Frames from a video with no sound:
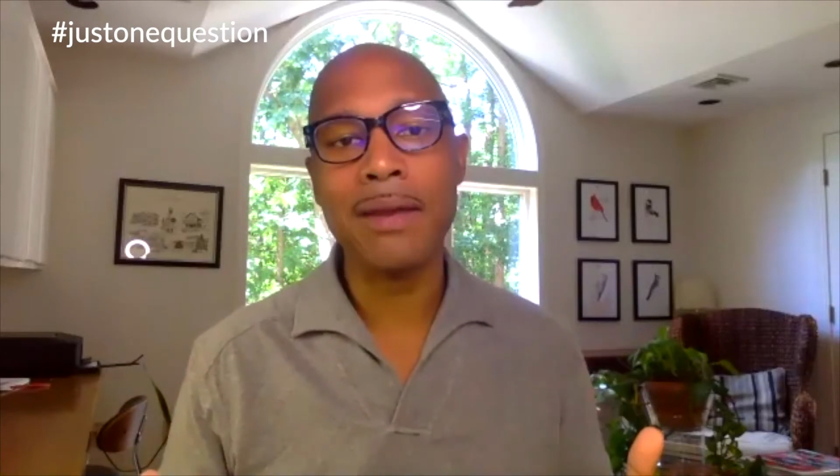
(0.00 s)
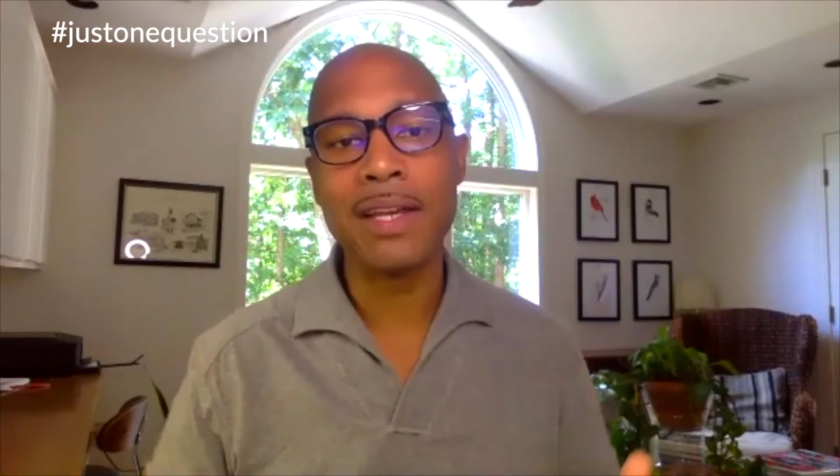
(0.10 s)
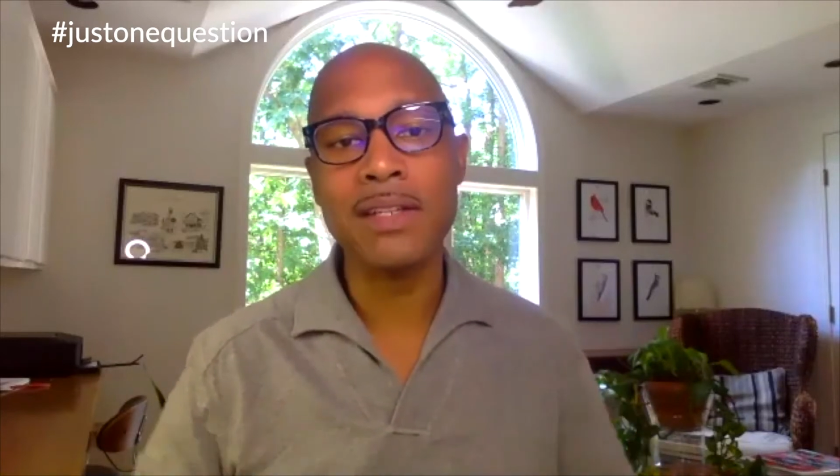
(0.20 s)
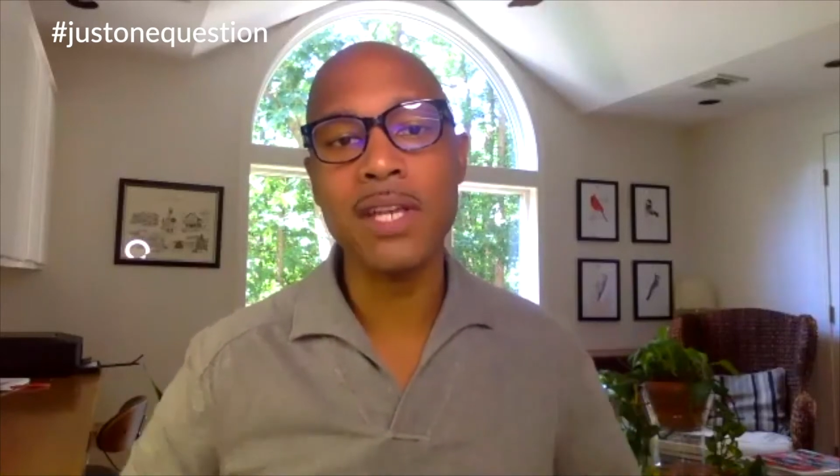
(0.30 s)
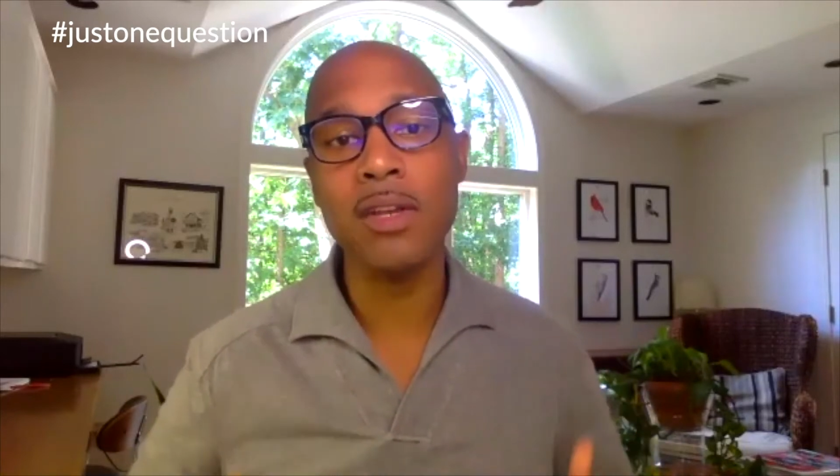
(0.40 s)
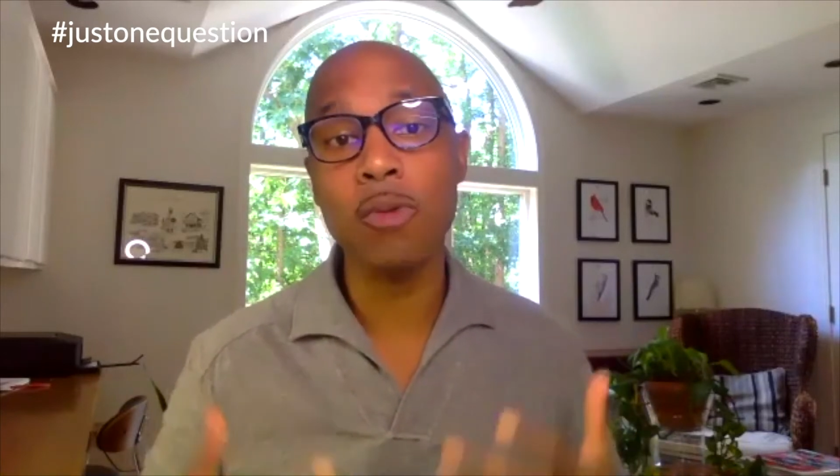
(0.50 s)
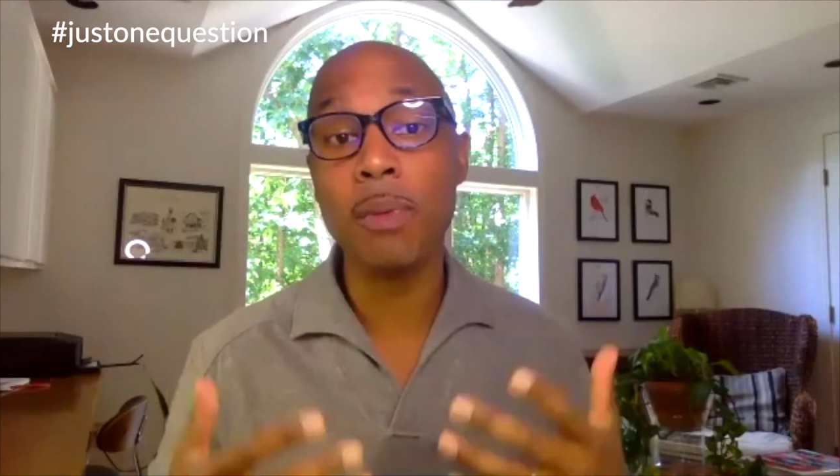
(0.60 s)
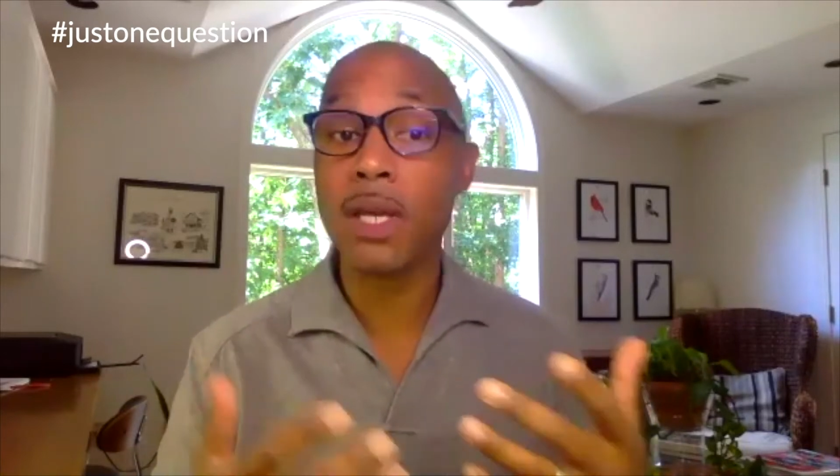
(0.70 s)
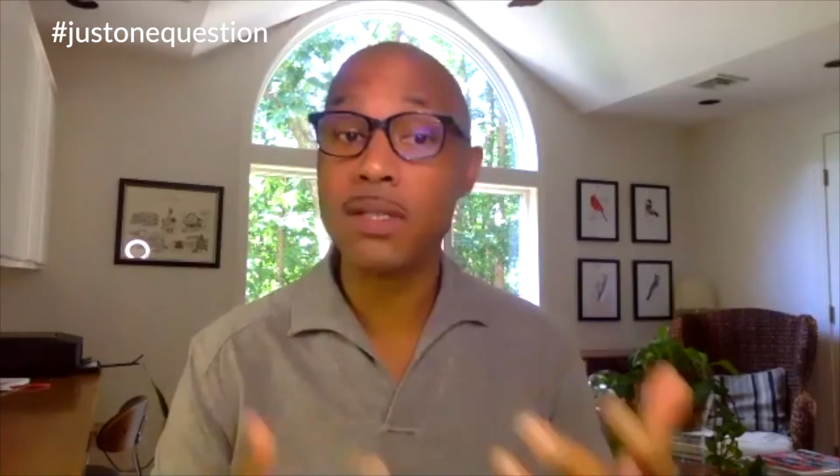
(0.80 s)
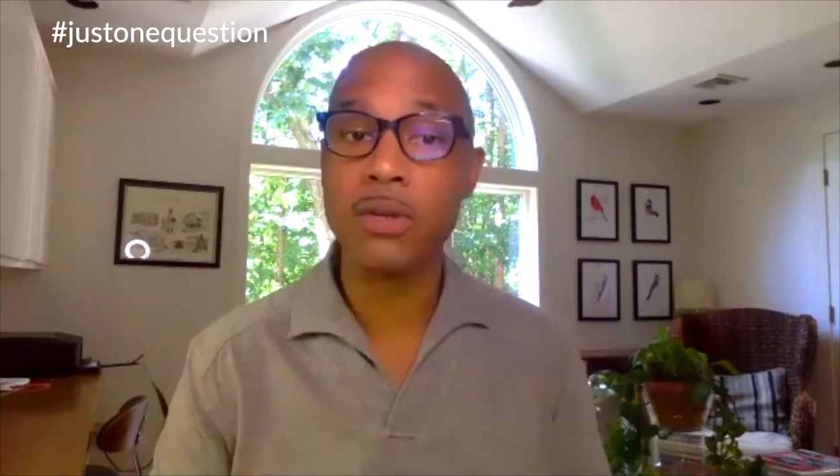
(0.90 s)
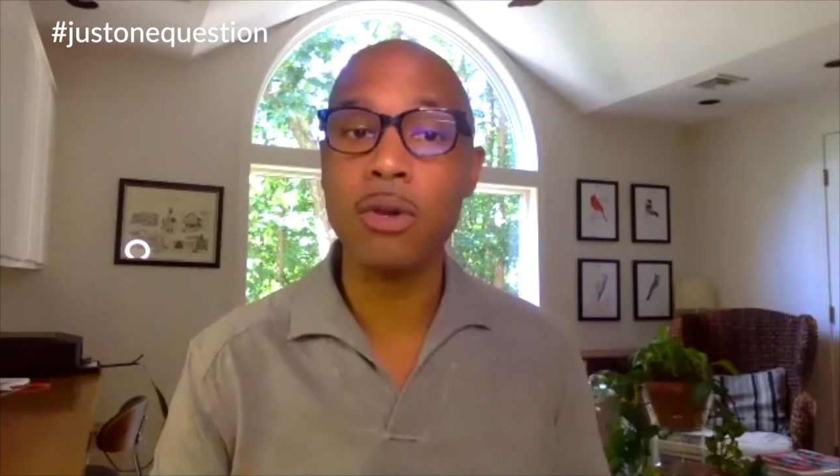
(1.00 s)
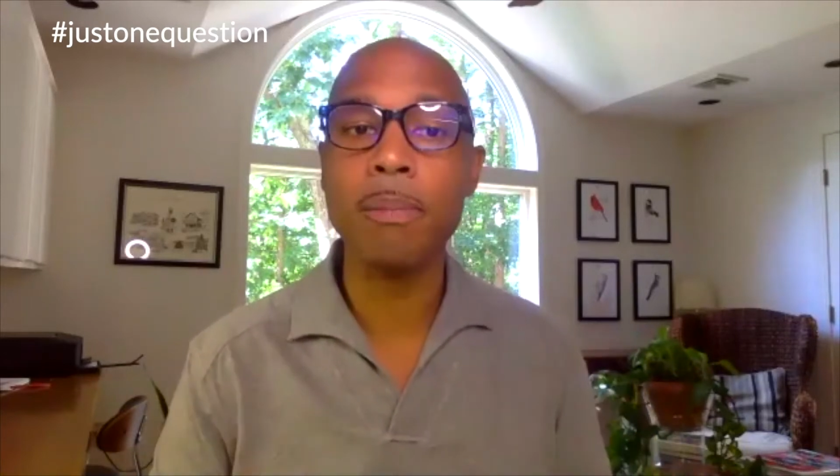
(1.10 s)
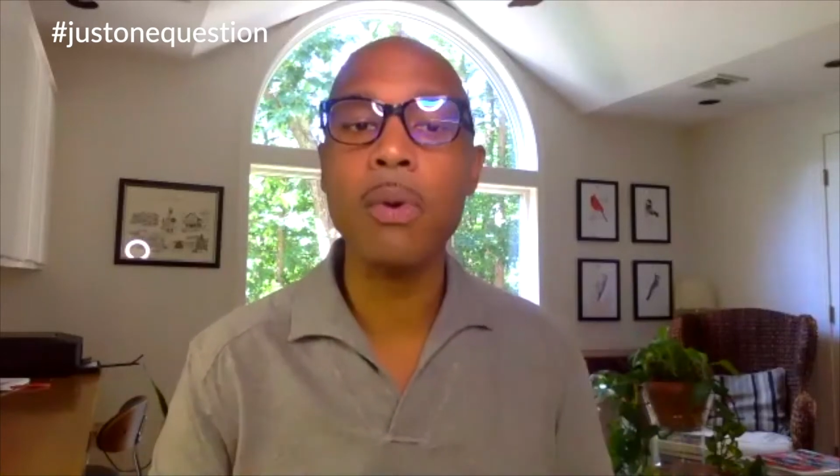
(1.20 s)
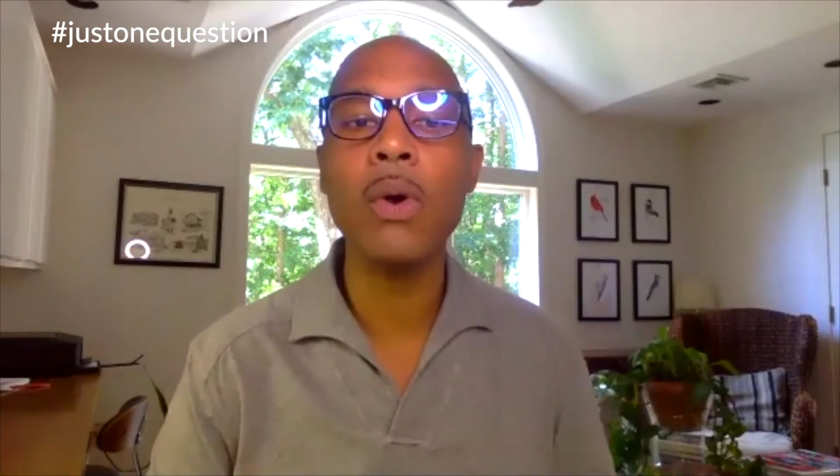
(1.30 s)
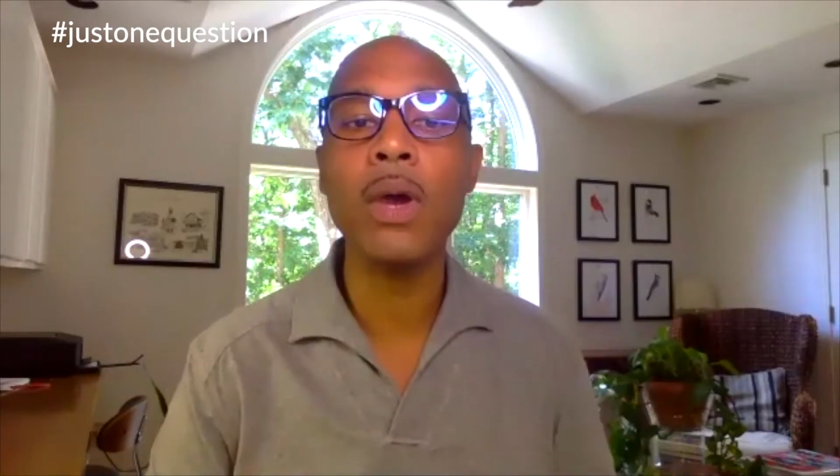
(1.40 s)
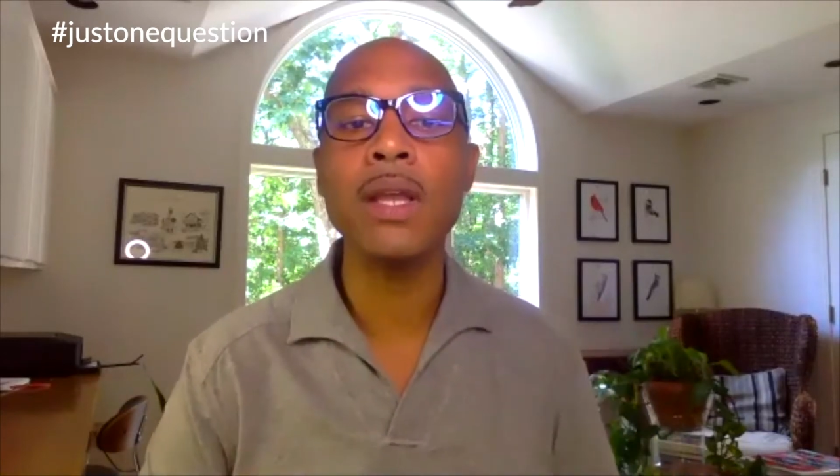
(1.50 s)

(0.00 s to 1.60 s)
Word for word: continue because, to your point,